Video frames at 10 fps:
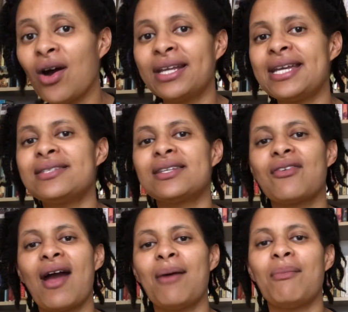on
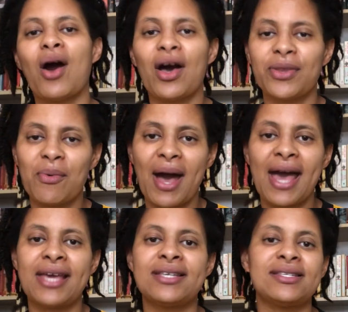Instagram.
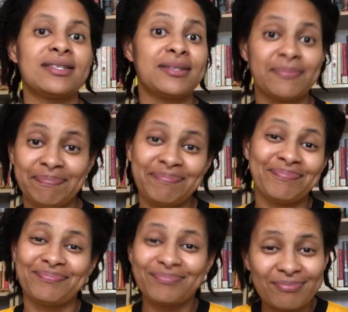Otherwise,
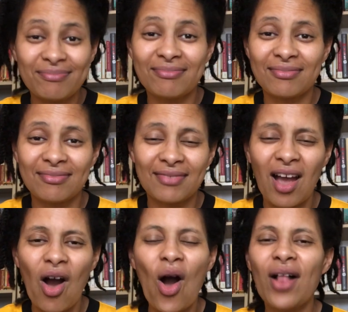
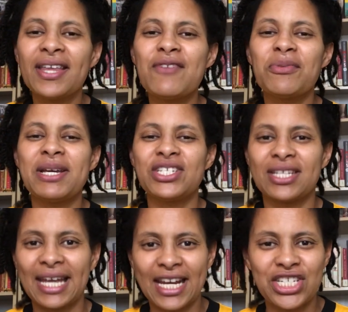all the information
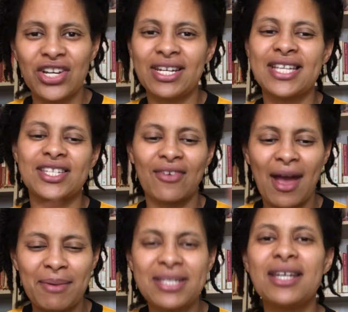that I share on
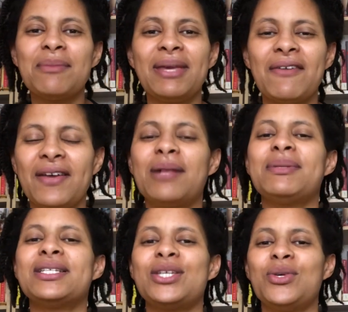Instagram is going to be
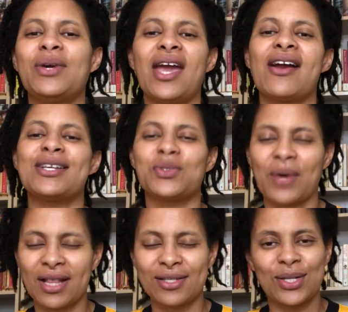available to you here as
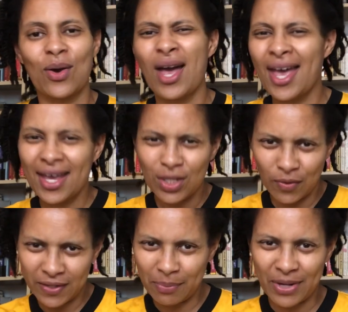well. So don't
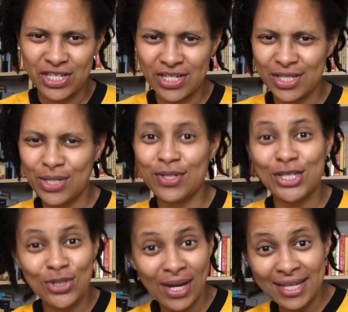feel pressured to go
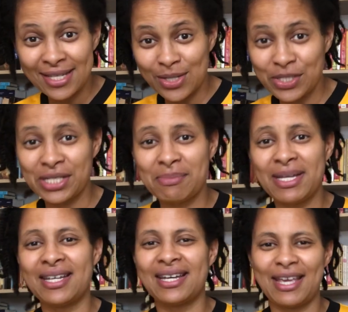join social
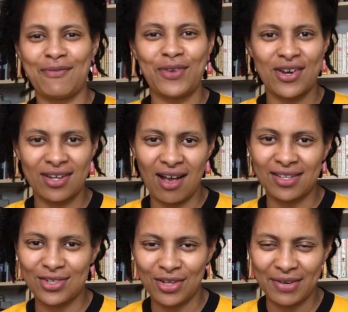media if you're
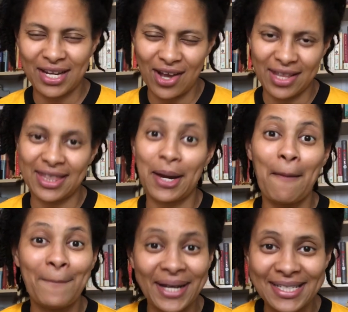not already on there.
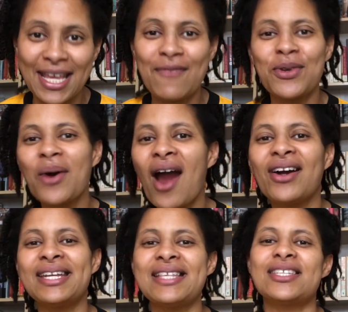But if you are
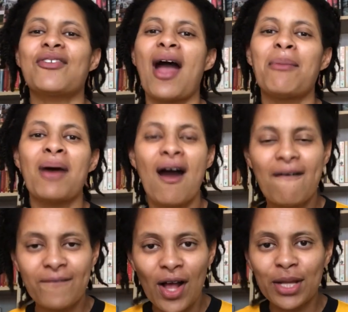on Instagram,
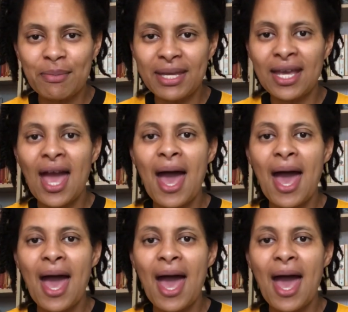follow me.